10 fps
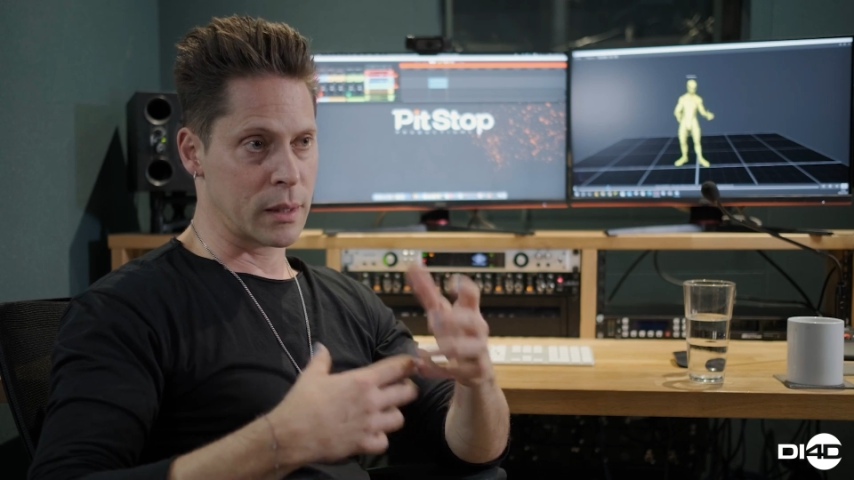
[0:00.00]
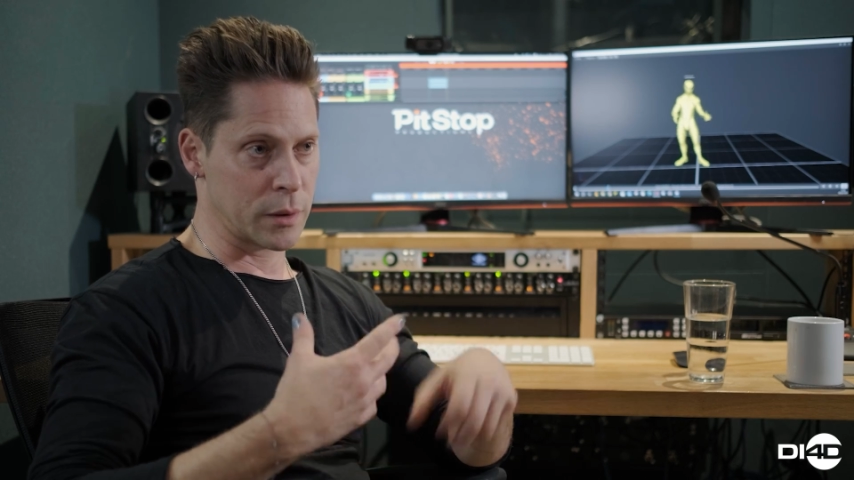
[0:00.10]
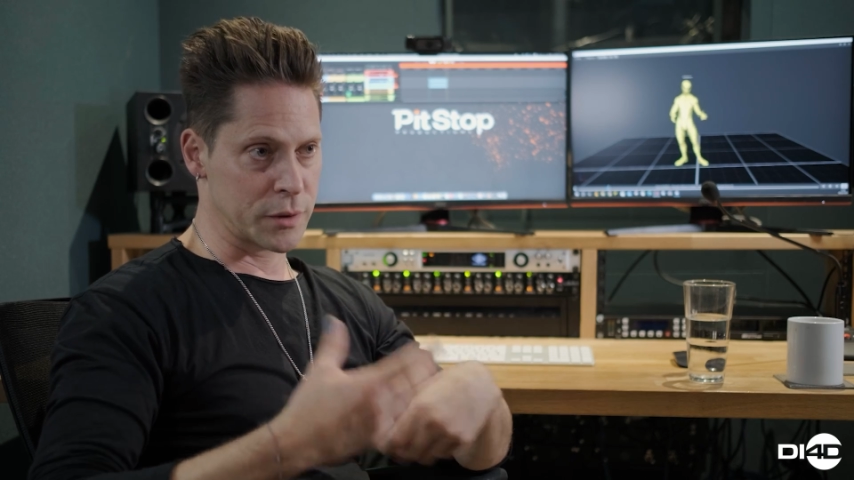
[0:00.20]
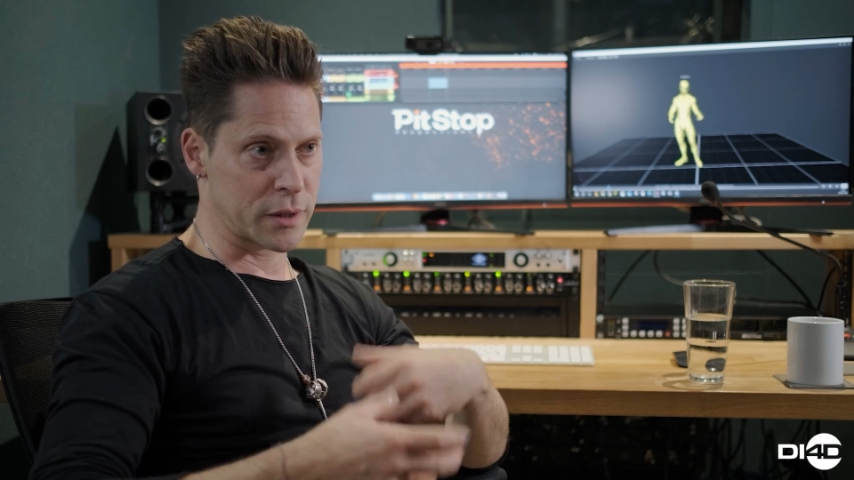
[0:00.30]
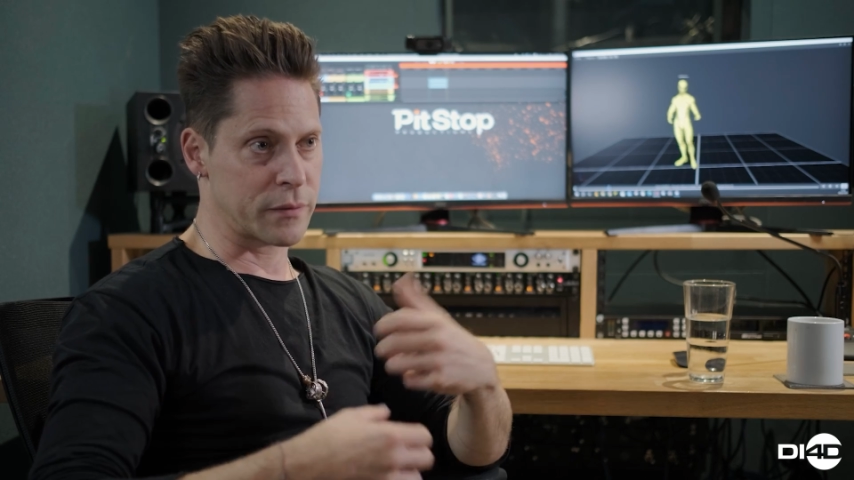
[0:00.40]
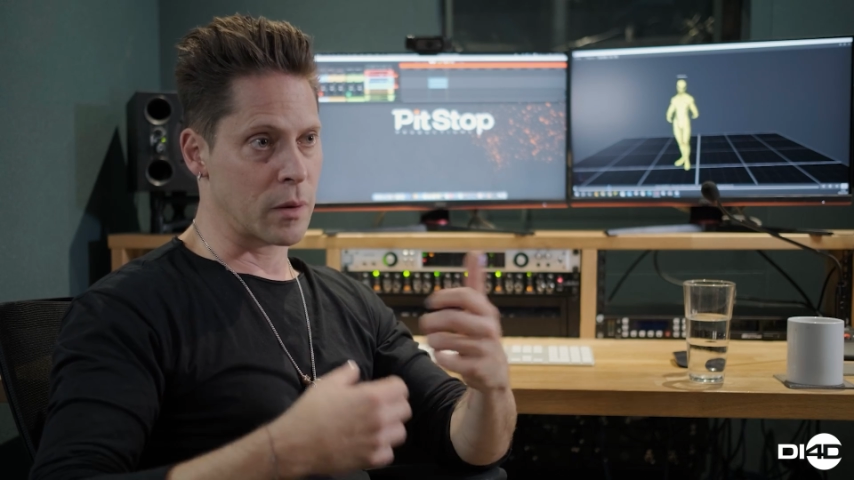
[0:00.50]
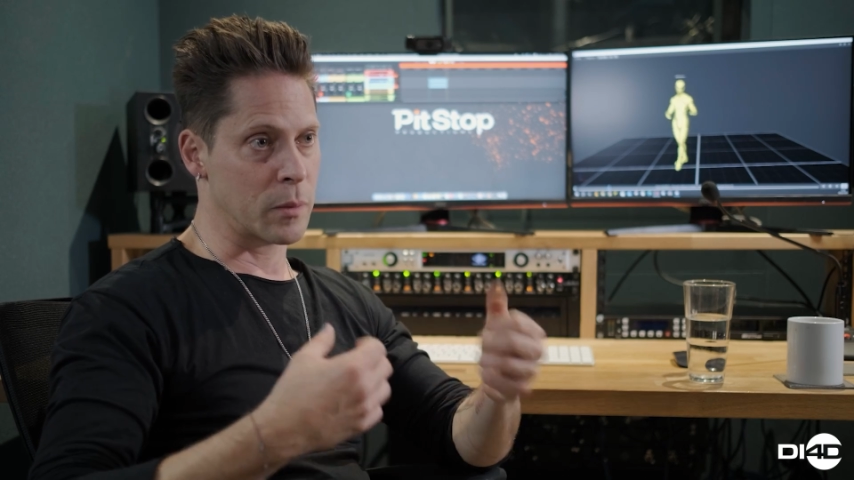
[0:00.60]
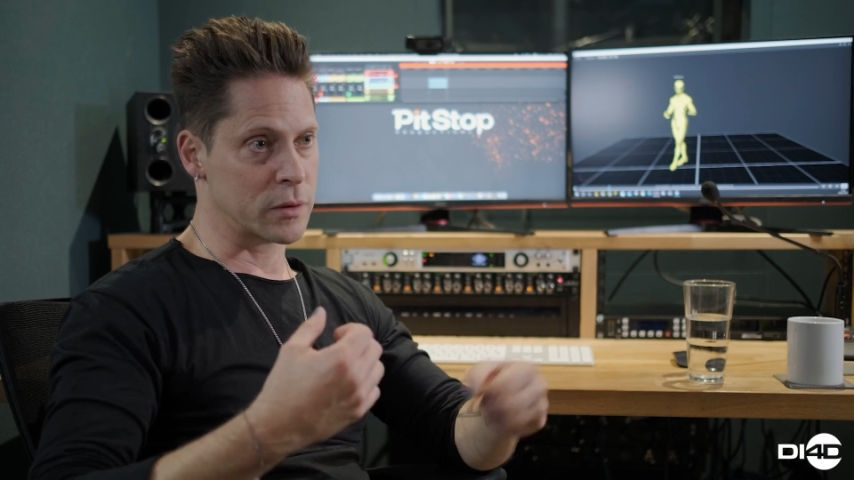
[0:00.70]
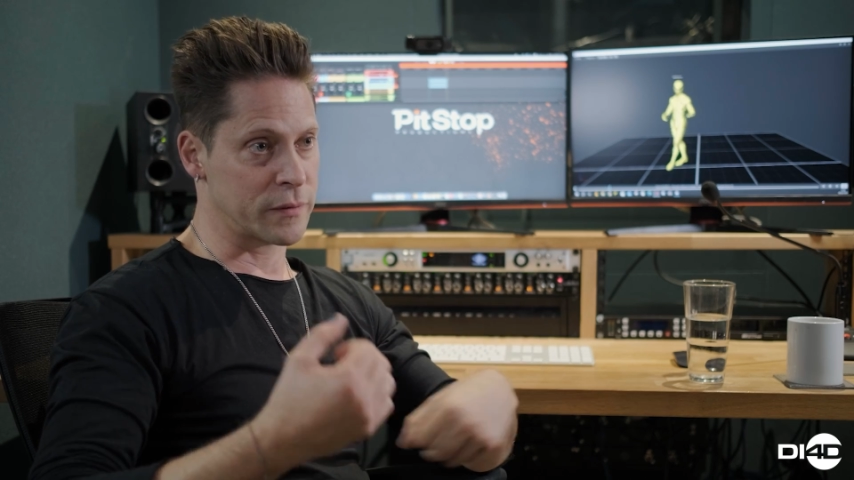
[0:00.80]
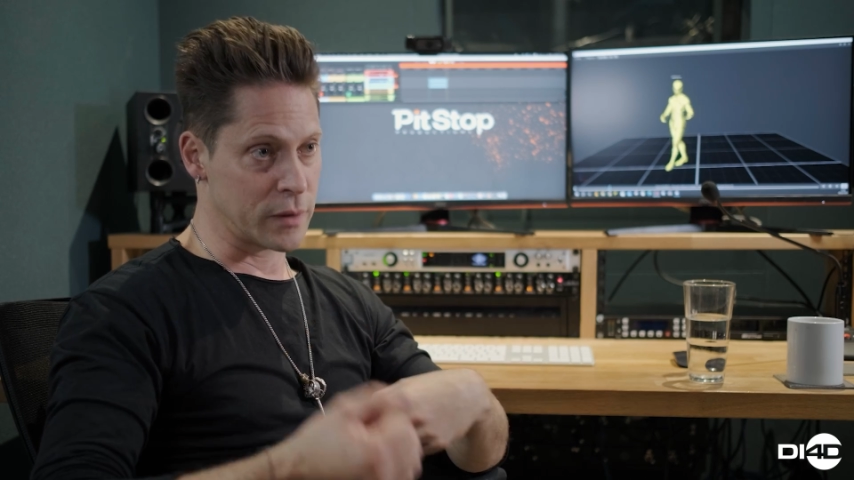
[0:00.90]
inclusive, a lot
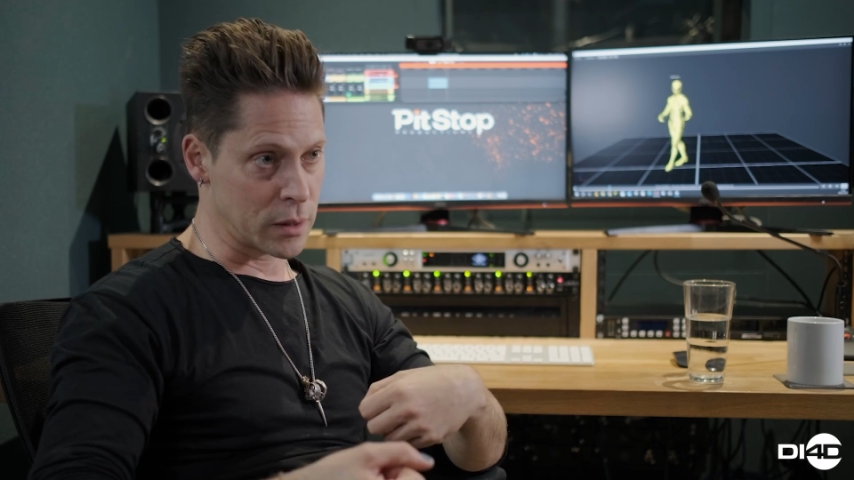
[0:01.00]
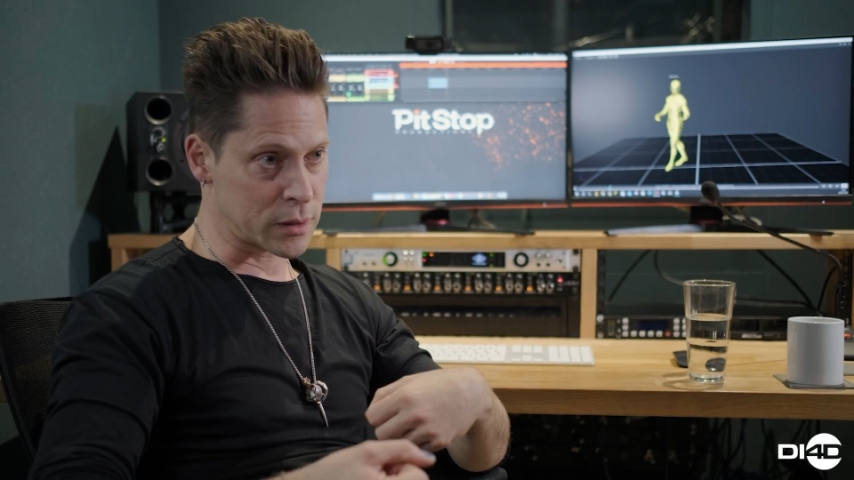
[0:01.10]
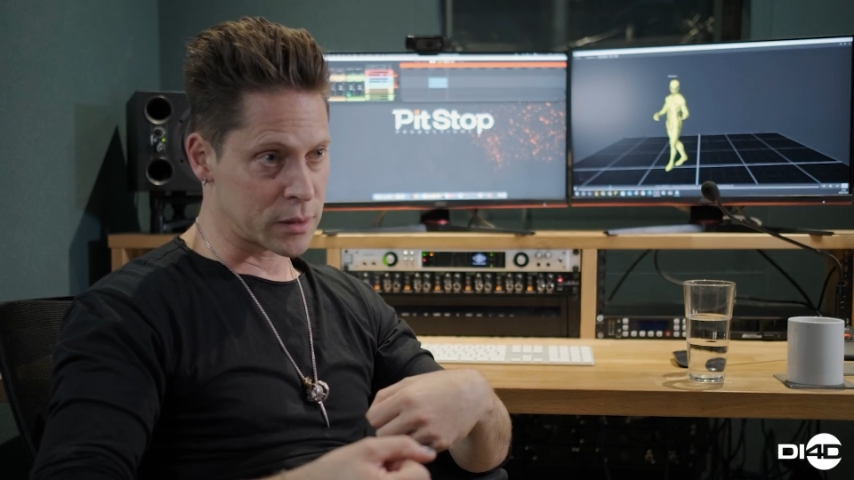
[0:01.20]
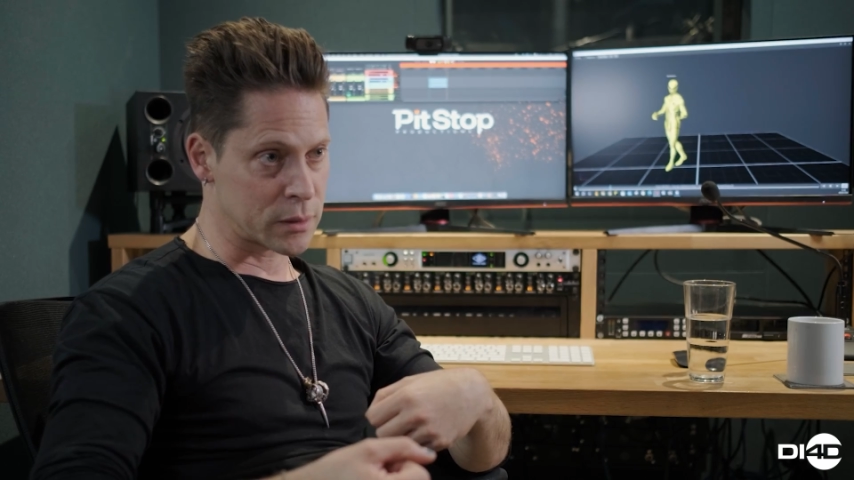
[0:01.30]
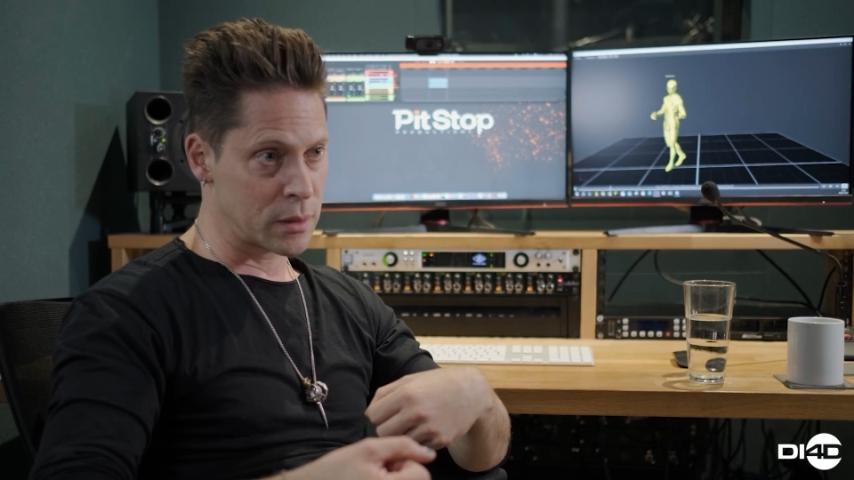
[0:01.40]
more diverse